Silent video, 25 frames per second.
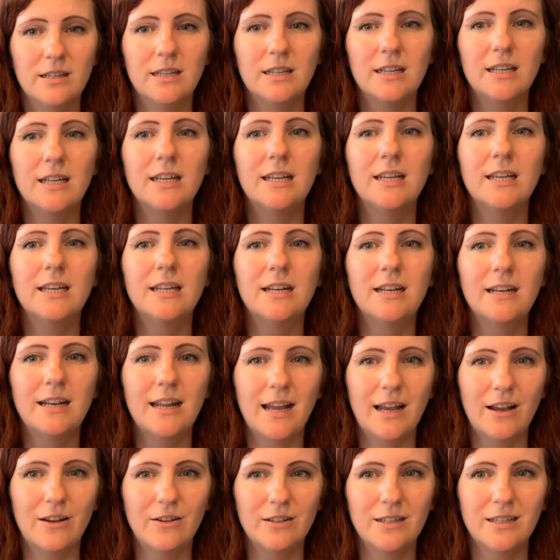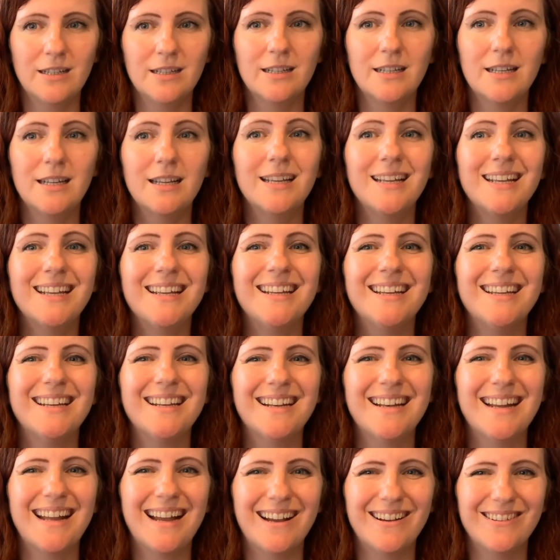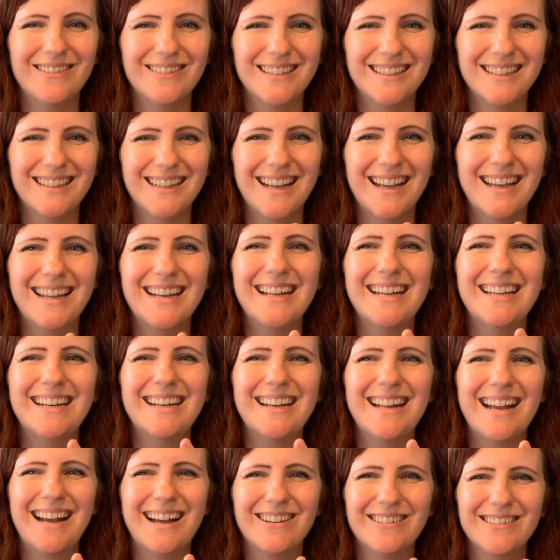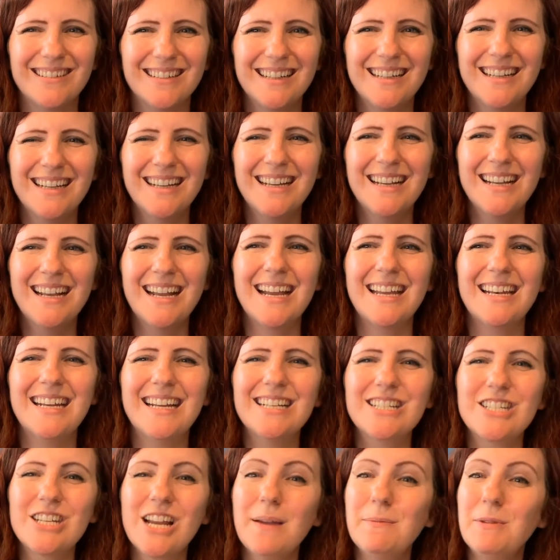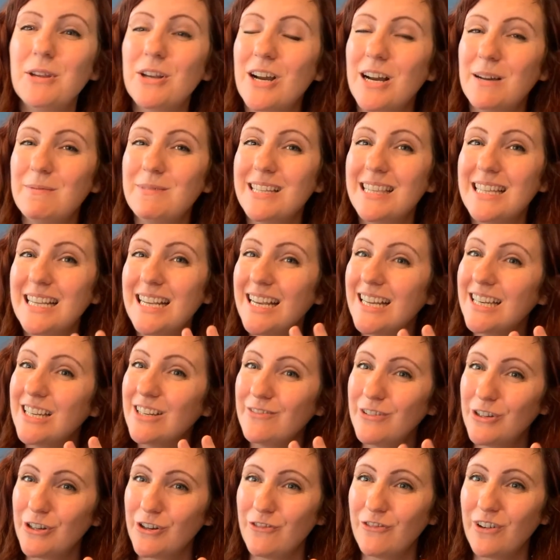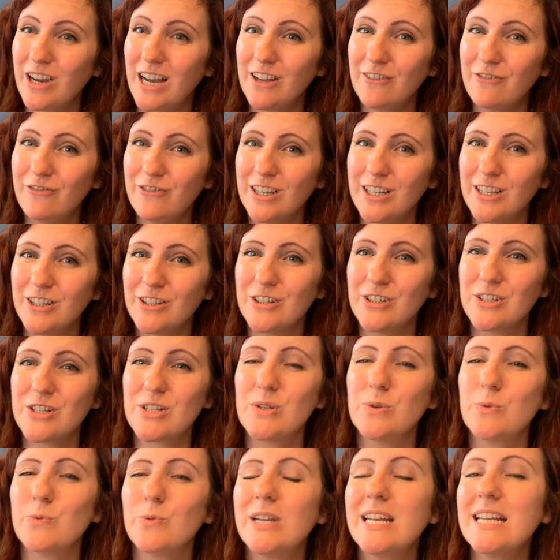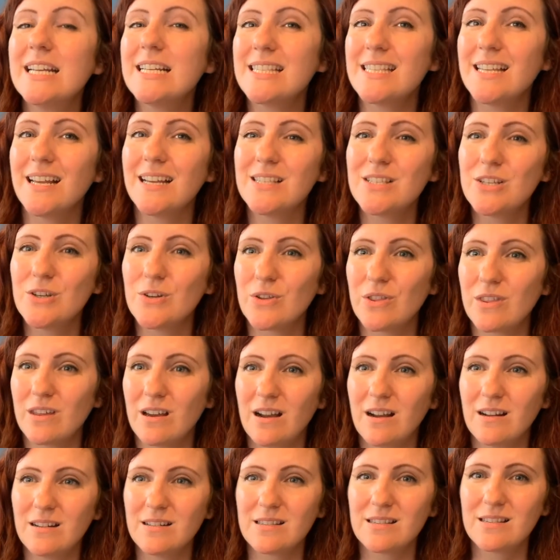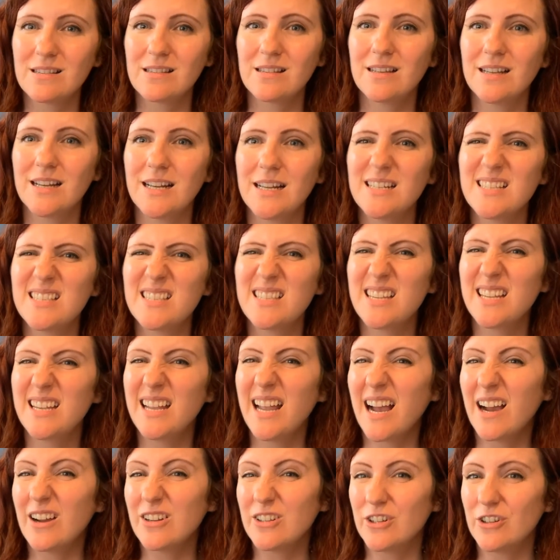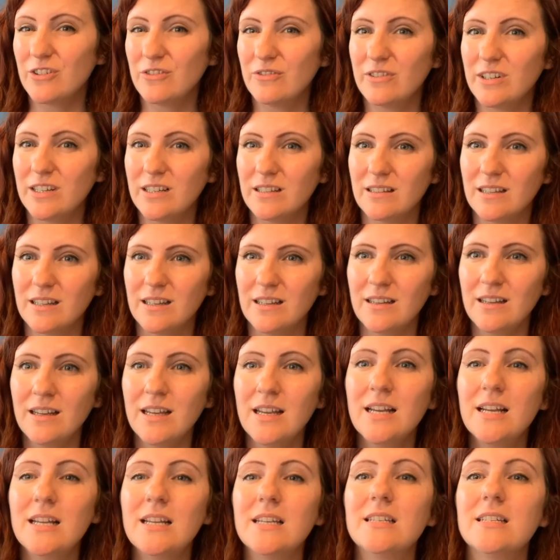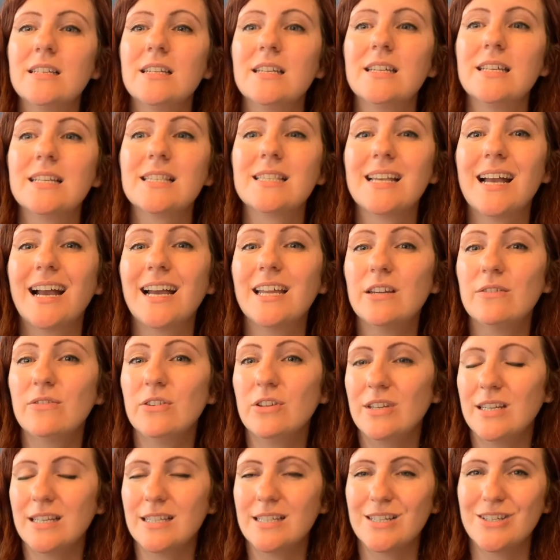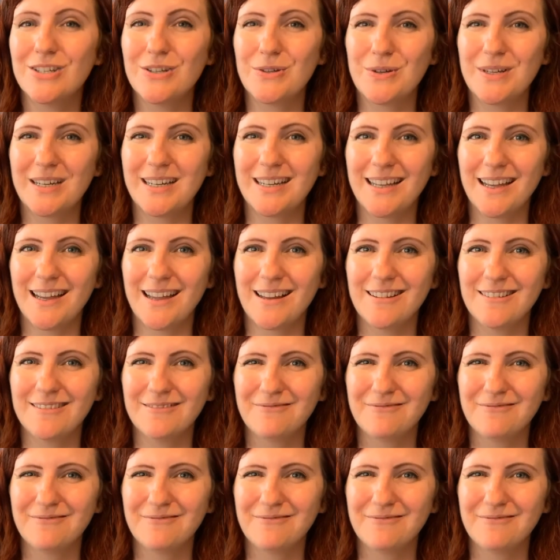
in and out, in and out, and in and out. And each time you come to the end of your 5 fingers, reassess your thoughts and see how you're feeling to decide if you need to do it again.